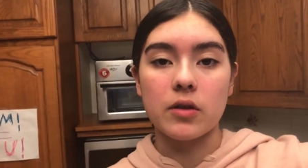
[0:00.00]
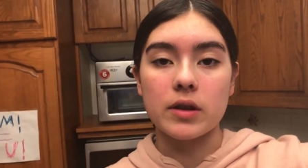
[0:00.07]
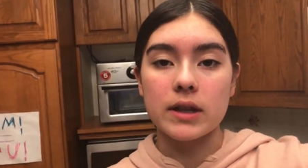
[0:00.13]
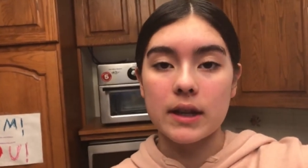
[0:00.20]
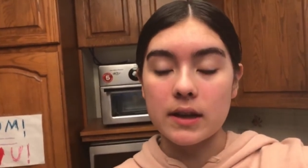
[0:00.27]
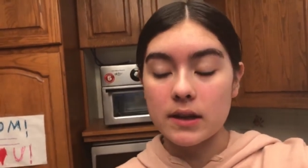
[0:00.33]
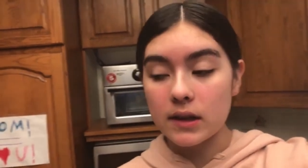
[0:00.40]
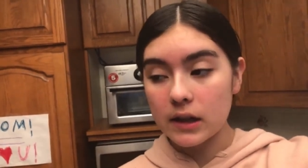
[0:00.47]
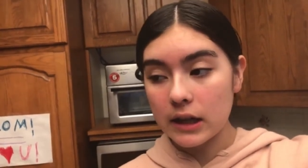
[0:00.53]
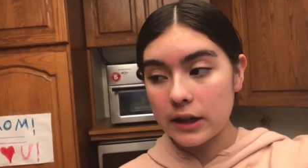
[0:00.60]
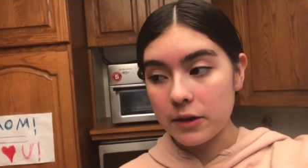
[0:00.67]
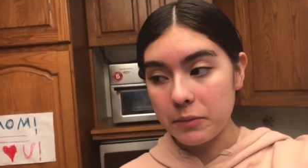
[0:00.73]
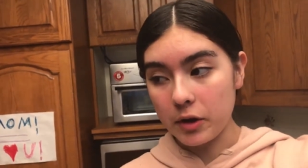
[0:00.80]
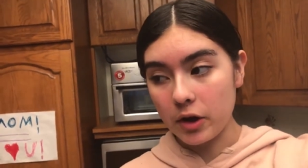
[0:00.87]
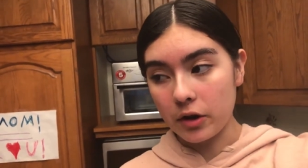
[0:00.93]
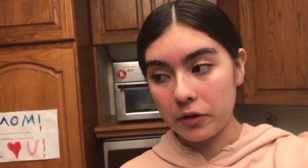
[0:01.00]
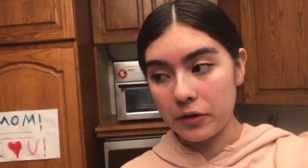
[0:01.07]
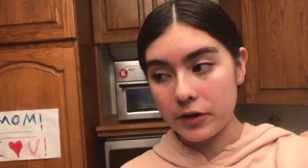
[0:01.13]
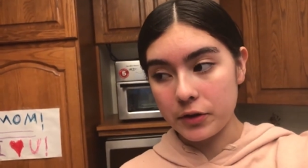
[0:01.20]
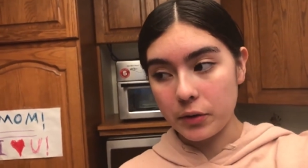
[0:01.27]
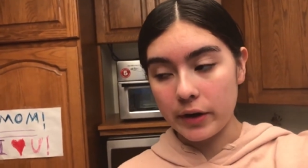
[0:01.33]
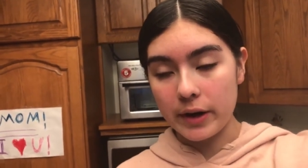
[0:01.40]
it says to let them cook
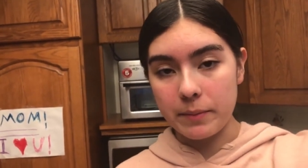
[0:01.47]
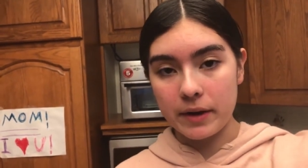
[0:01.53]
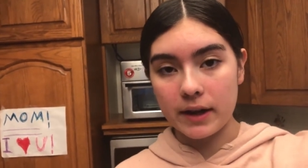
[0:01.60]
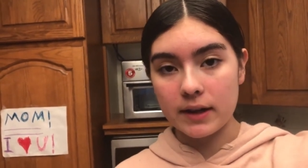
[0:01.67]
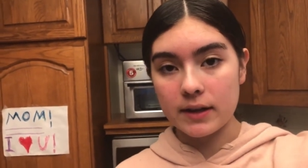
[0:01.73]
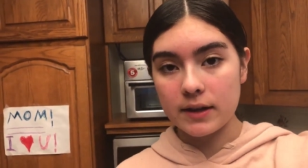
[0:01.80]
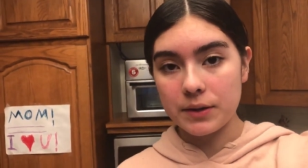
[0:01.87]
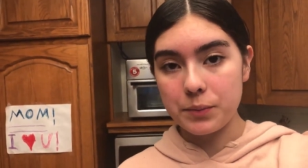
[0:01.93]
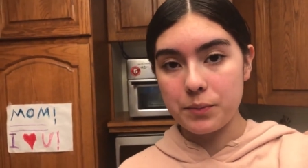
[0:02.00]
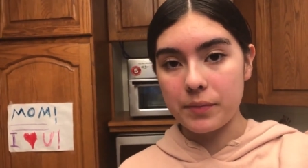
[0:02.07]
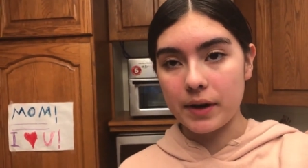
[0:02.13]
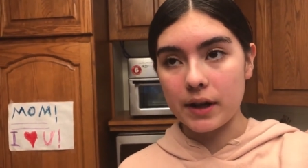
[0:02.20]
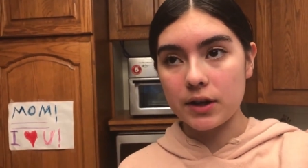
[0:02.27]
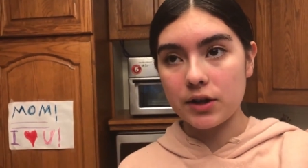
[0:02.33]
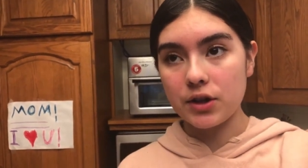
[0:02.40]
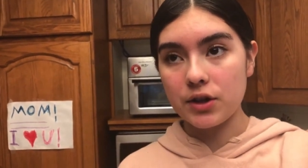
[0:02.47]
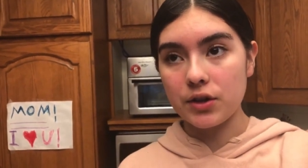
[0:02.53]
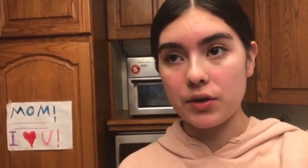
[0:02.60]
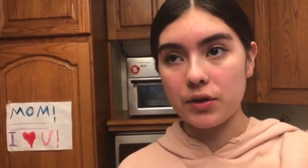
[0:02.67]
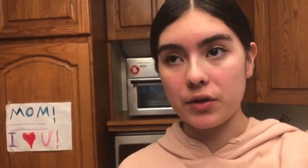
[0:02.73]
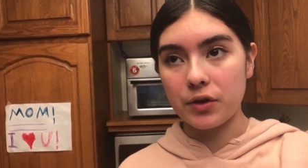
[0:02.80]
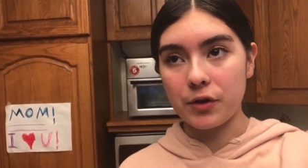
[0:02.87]
for 20 minutes, but
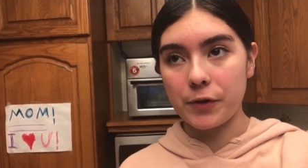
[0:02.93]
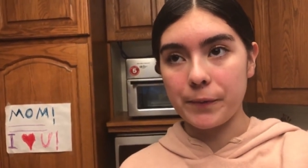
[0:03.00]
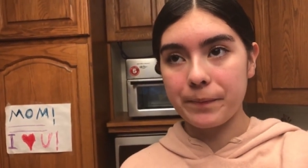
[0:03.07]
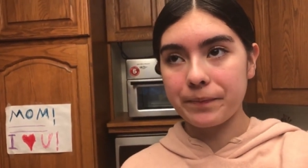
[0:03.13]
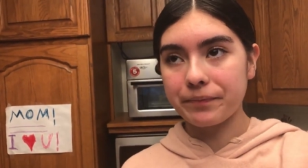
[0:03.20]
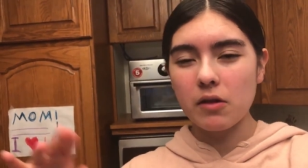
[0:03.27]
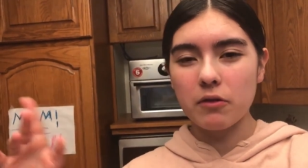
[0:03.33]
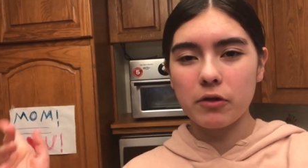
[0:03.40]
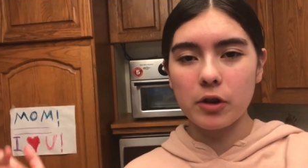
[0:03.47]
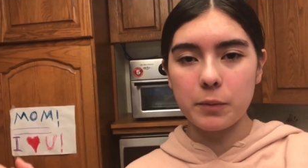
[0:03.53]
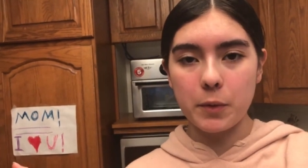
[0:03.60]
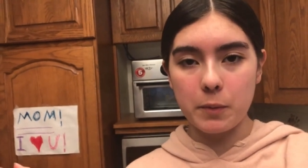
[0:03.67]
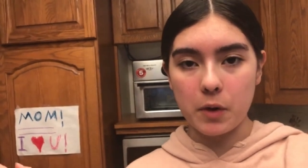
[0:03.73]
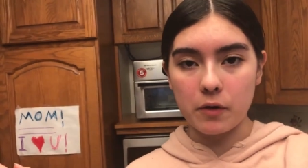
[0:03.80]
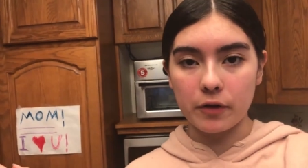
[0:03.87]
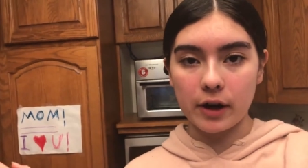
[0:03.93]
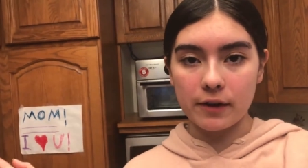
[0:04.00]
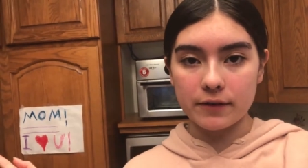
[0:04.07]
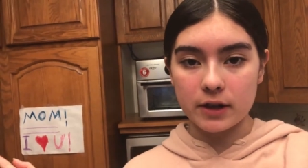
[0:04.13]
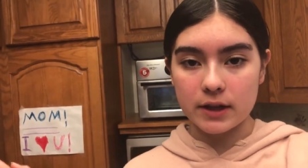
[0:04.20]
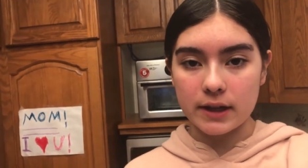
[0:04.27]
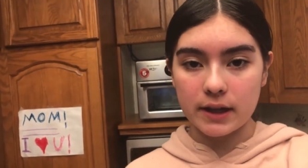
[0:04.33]
to flip them over
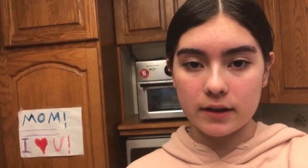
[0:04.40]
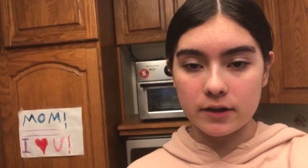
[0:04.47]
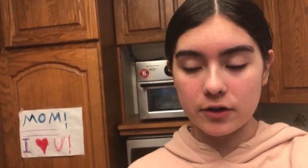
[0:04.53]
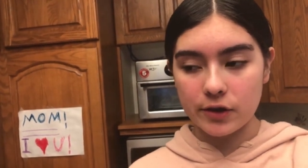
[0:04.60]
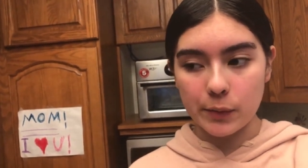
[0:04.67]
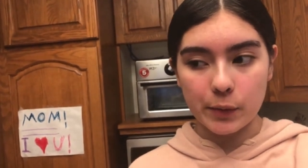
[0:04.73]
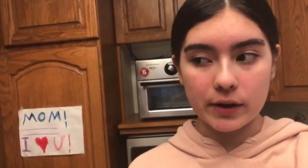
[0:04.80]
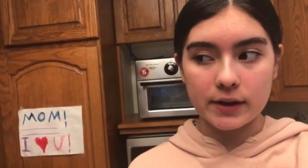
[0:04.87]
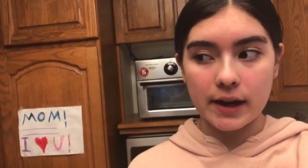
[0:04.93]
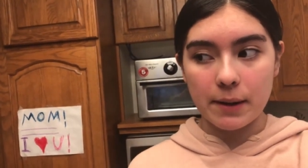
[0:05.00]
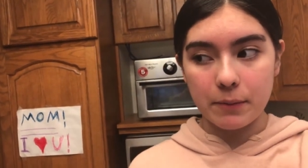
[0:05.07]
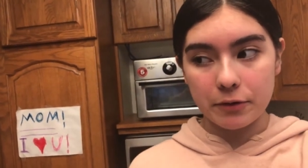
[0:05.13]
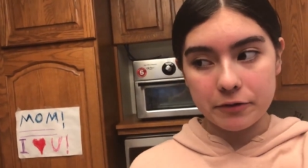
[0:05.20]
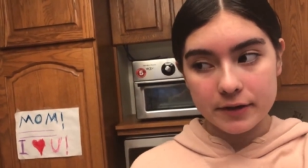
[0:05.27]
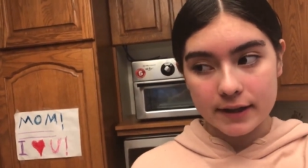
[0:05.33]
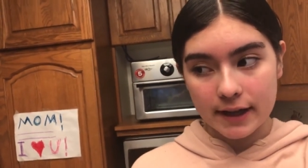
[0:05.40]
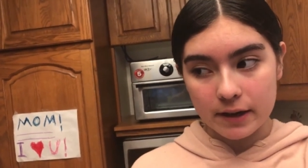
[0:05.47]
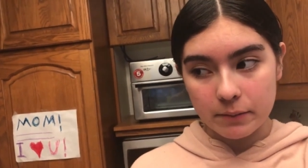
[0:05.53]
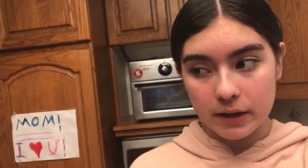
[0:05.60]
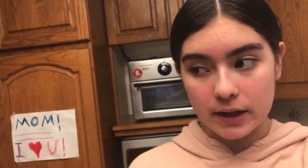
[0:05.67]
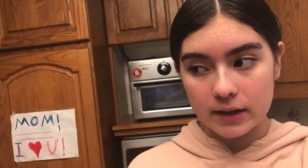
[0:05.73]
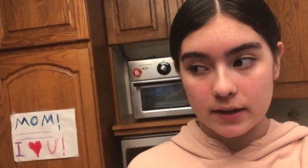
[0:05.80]
after 10. So I put a timer for
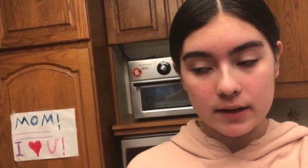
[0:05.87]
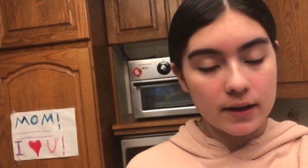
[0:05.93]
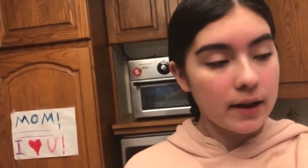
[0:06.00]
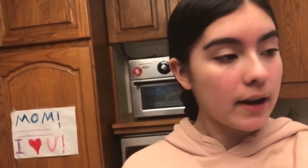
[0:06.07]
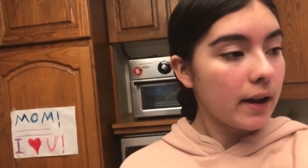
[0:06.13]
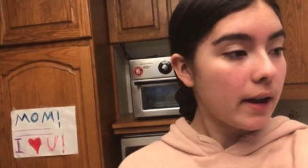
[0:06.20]
10 minutes.